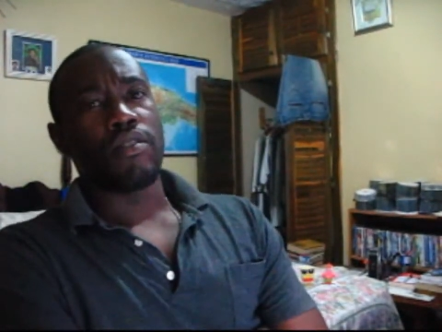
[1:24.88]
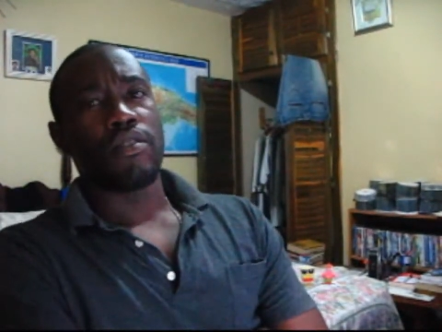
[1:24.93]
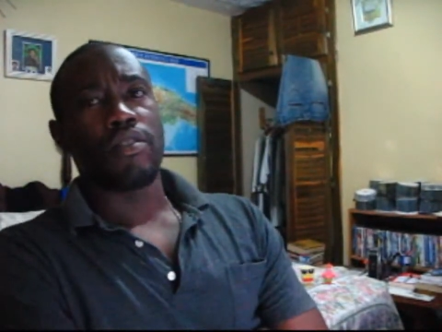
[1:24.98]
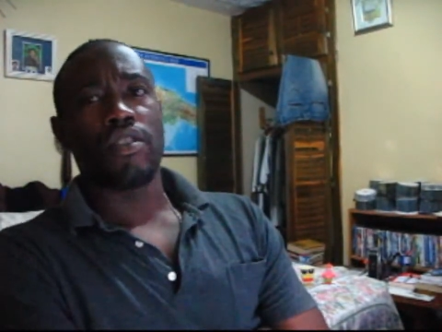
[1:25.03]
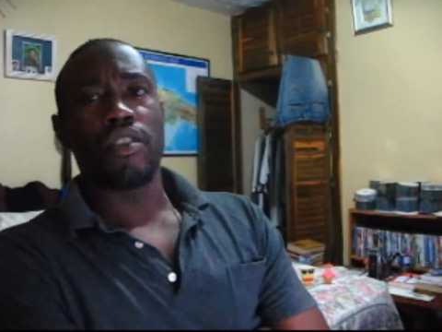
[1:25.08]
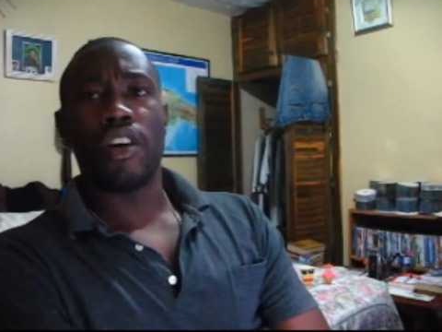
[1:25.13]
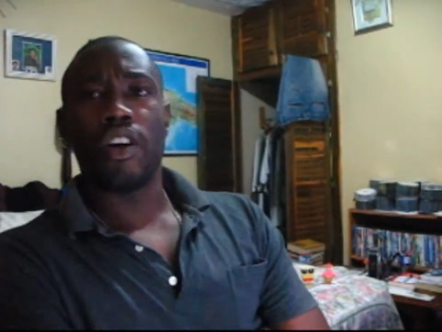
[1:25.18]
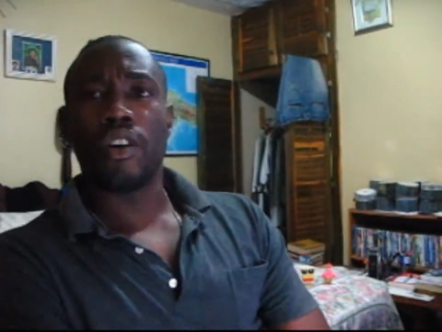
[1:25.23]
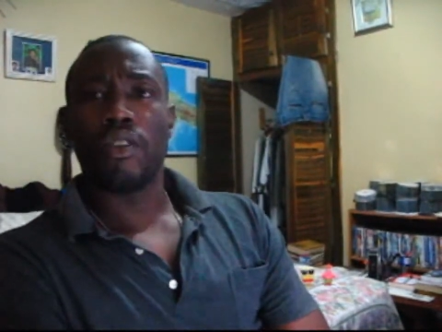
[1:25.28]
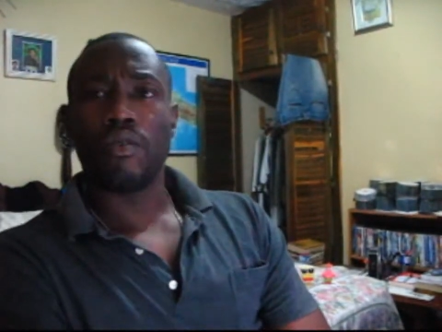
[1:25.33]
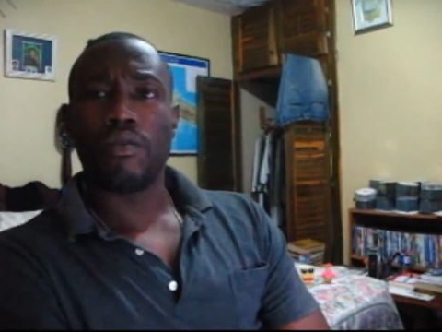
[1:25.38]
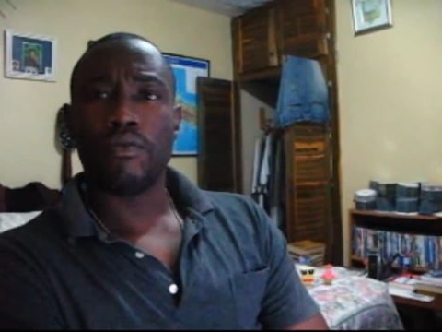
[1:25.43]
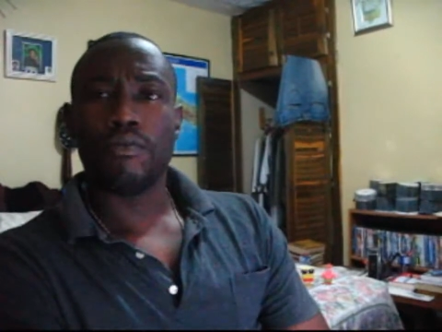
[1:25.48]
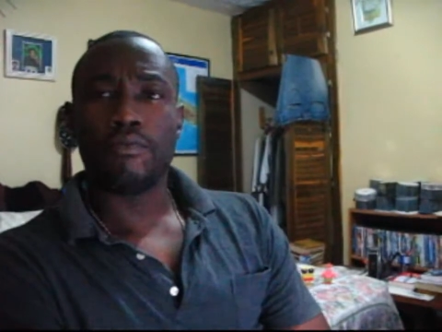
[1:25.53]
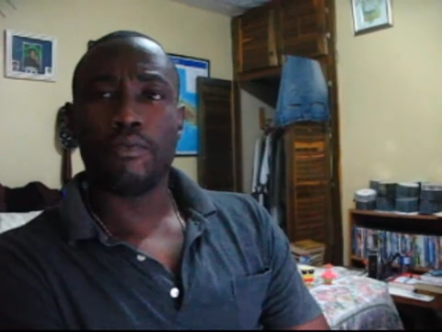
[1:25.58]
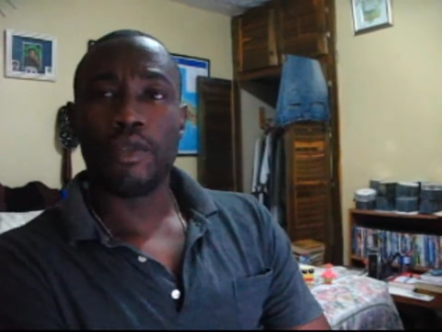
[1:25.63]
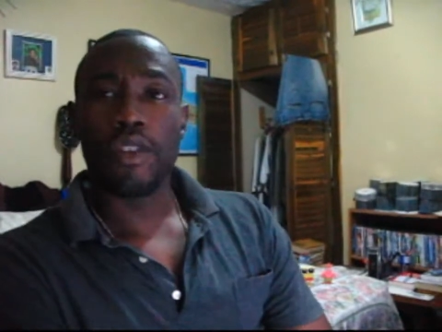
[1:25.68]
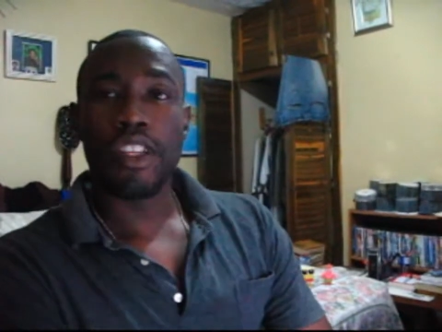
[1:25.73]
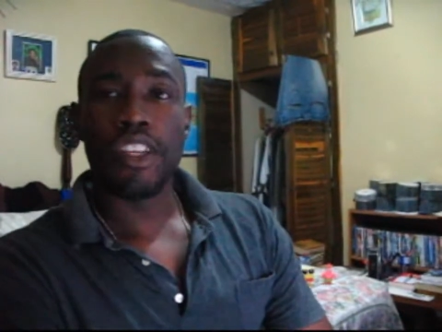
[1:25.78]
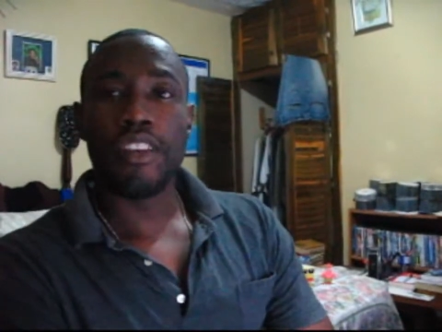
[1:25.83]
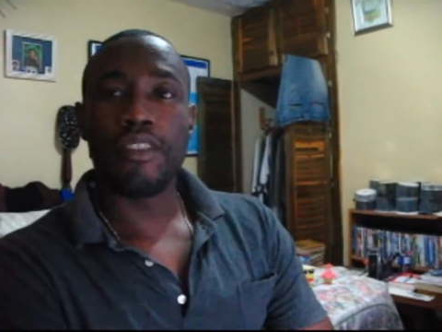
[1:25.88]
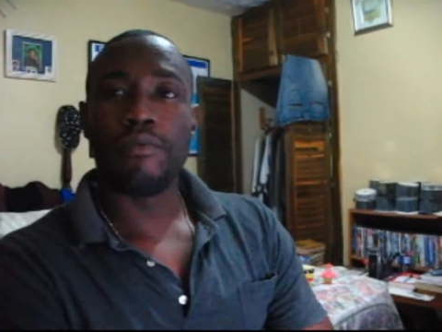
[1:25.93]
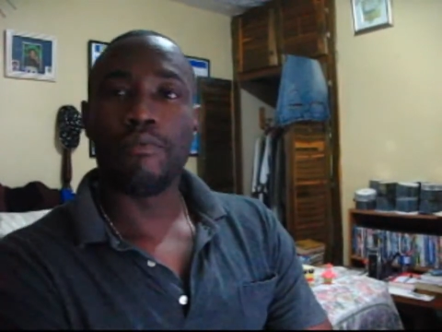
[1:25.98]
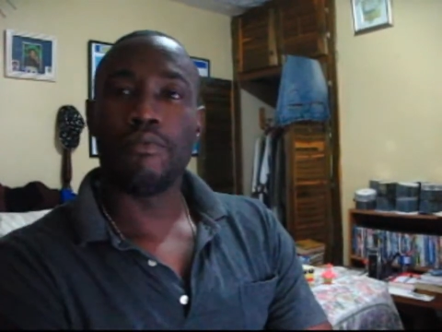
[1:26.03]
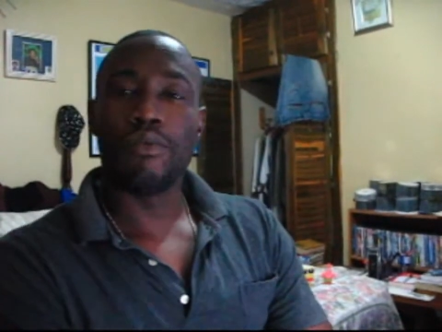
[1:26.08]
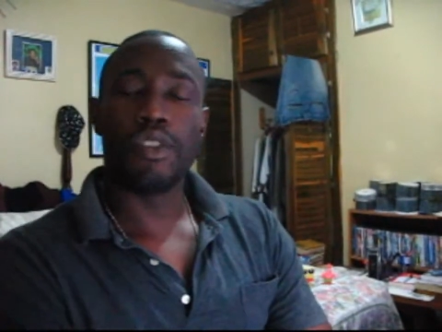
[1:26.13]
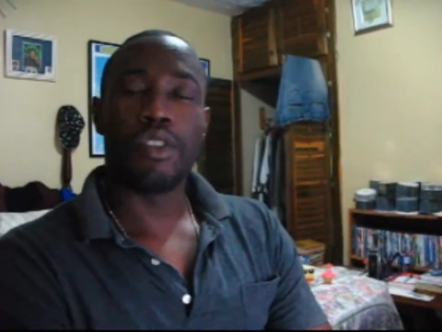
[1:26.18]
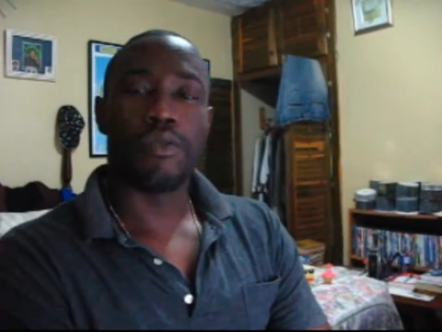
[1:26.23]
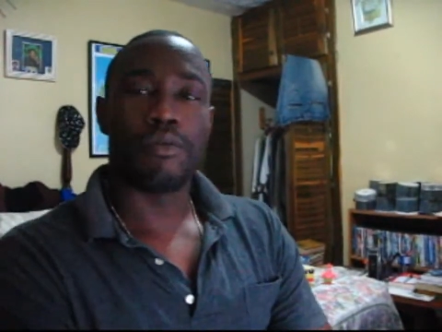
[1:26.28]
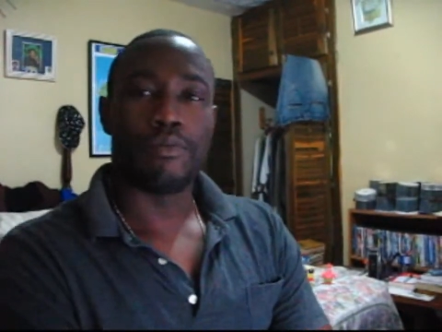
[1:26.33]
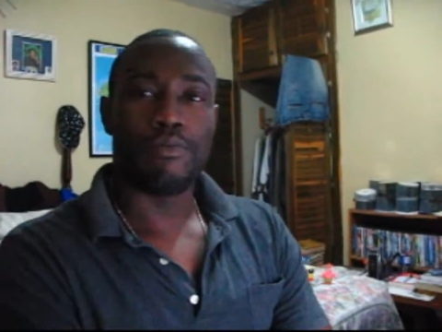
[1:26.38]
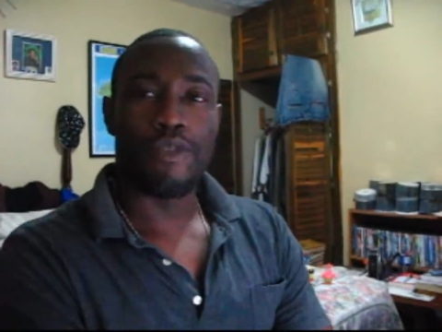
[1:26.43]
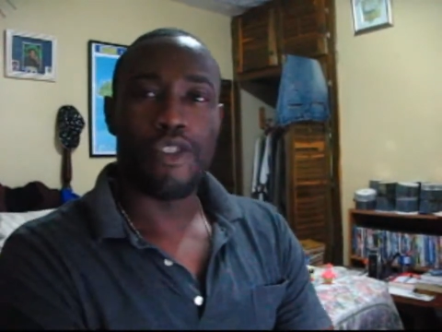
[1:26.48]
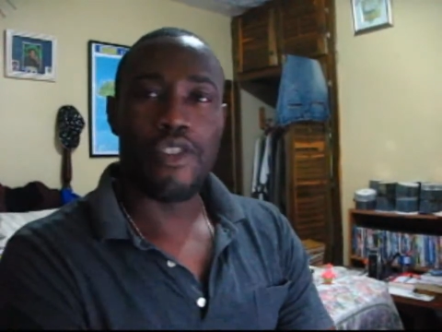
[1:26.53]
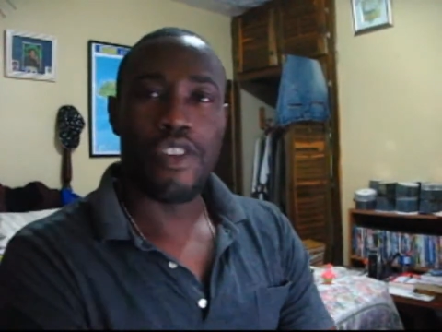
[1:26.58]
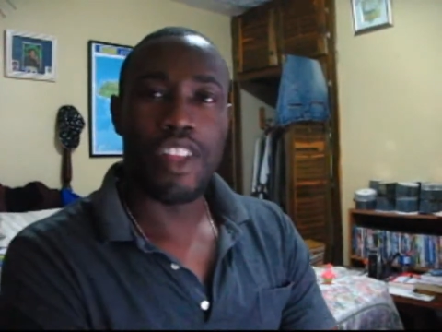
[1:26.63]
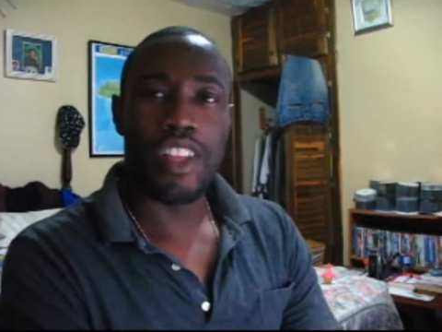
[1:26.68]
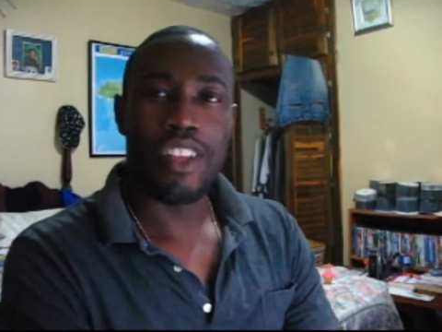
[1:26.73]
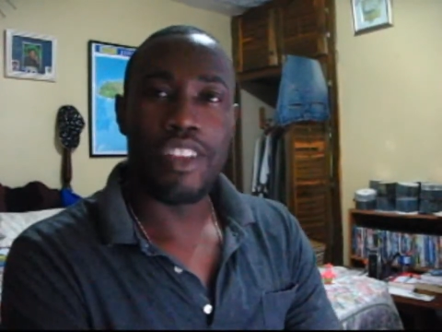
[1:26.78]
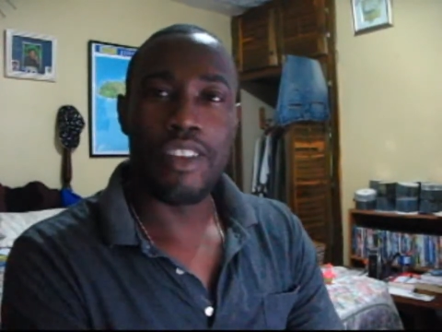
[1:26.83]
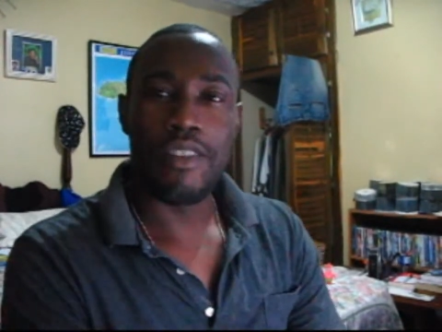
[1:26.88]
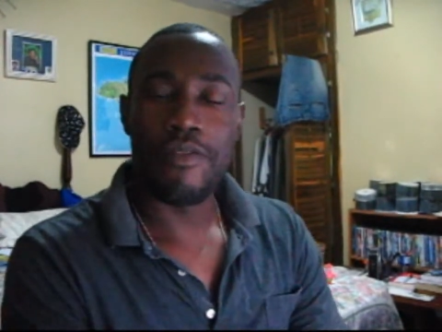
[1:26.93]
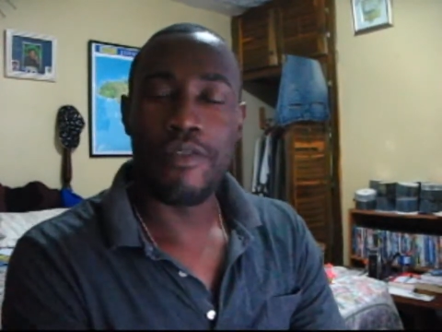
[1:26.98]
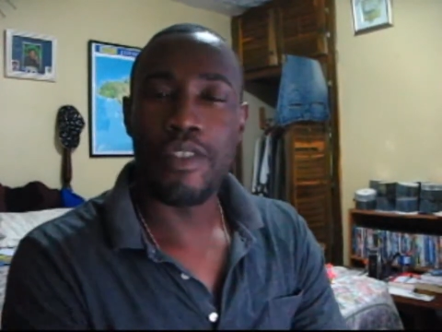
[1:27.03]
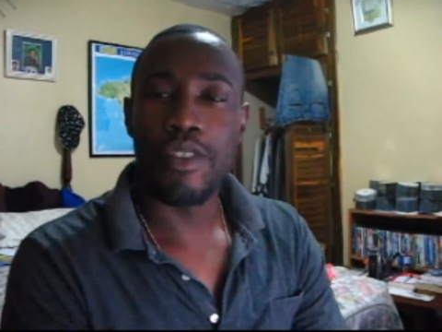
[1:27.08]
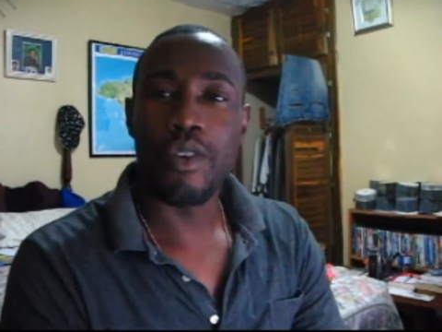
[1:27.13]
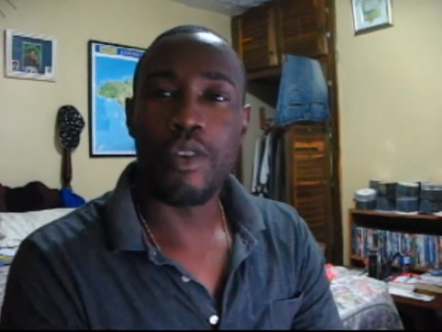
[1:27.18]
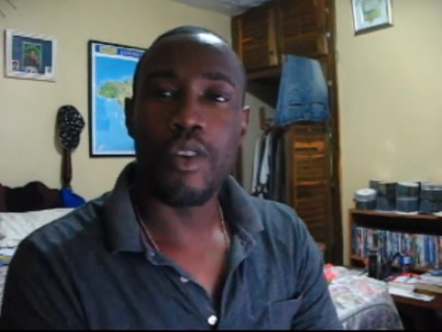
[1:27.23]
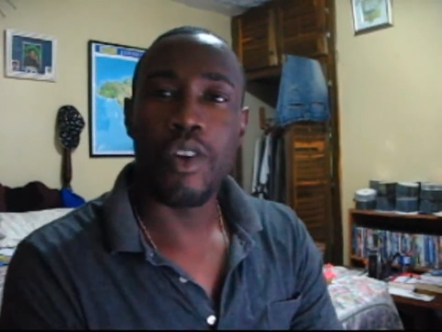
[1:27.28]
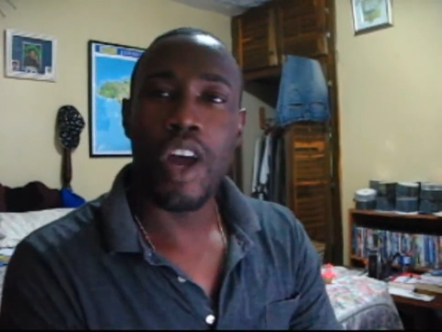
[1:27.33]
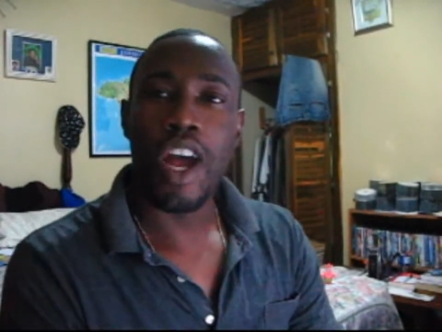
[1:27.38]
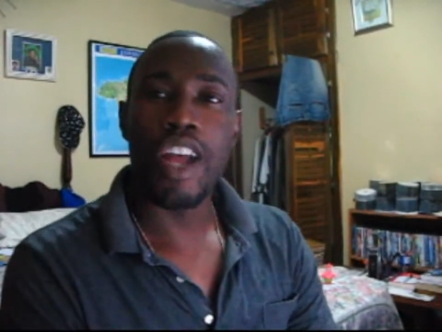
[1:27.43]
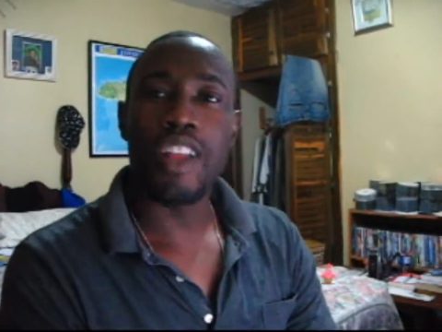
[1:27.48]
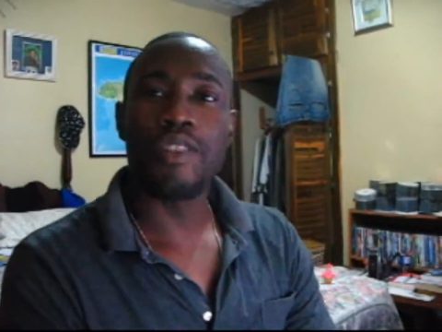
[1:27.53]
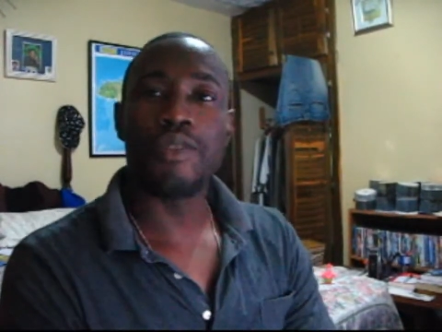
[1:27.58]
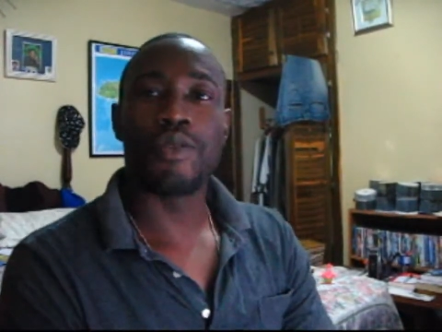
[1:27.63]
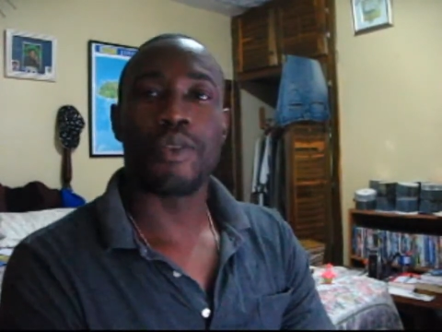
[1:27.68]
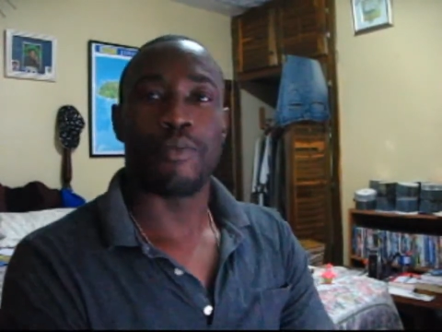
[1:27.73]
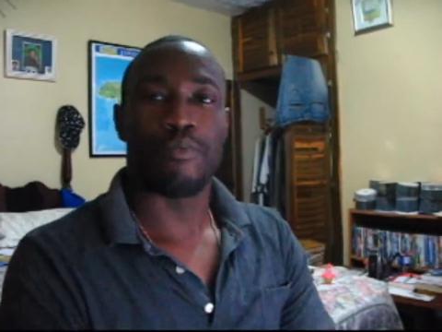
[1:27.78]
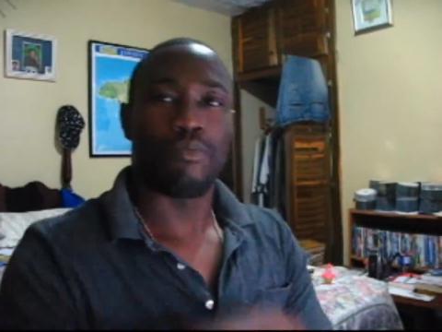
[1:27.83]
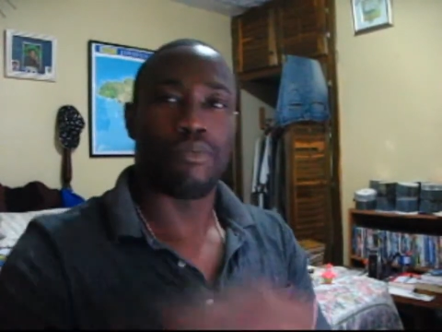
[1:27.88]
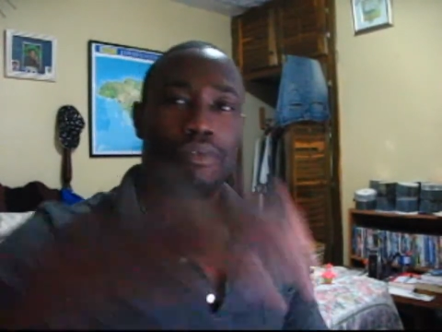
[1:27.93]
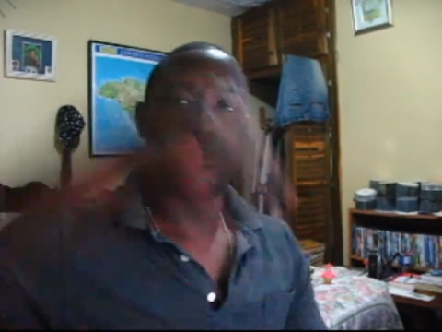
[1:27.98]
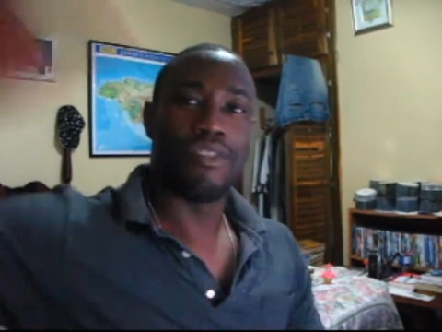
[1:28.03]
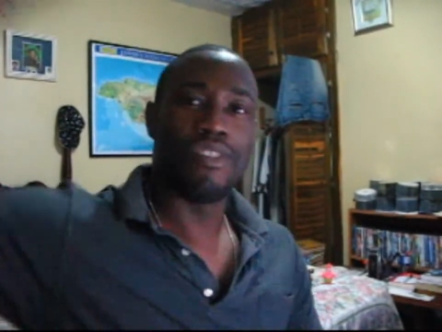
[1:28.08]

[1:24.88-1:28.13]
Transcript: No, we need, no, we really need to know. Hands up.